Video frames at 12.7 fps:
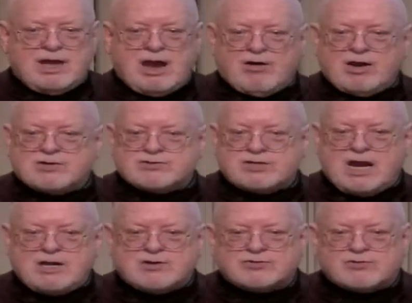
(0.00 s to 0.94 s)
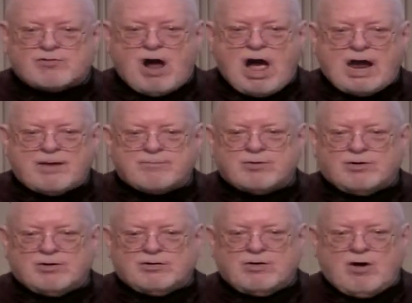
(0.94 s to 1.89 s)
Areas they described
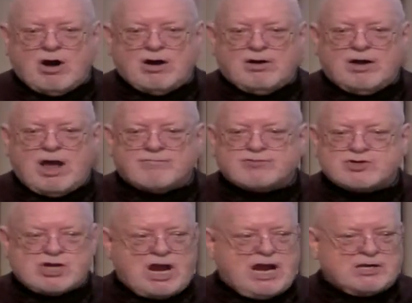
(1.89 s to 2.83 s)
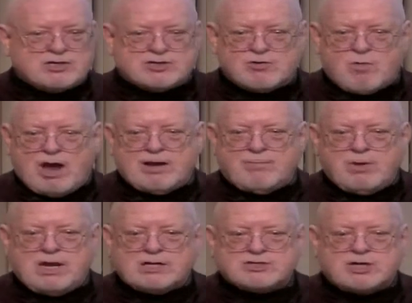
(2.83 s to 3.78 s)
have changed quite a
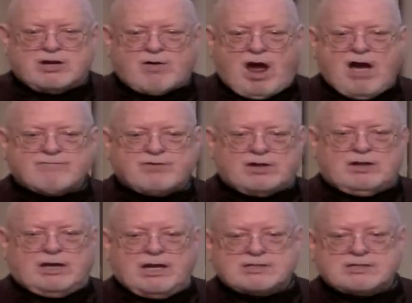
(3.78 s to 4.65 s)
bit geographically.